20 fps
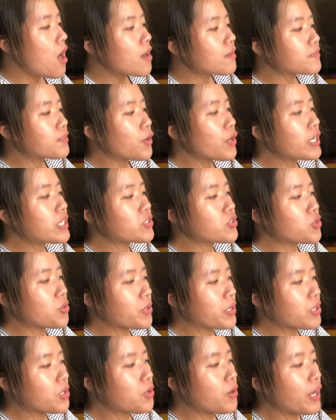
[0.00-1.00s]
For
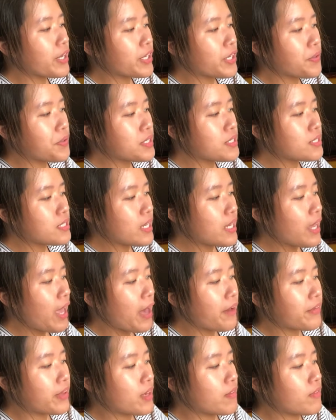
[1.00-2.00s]
historical accuracy,
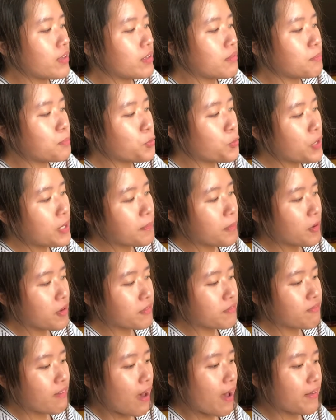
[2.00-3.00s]
I'll give it
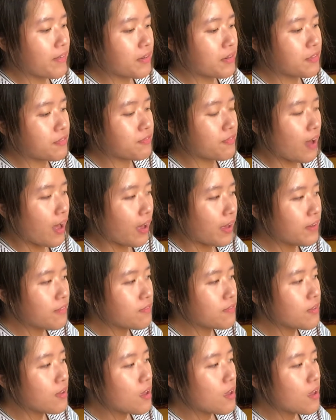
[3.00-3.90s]
3.5 out of 5.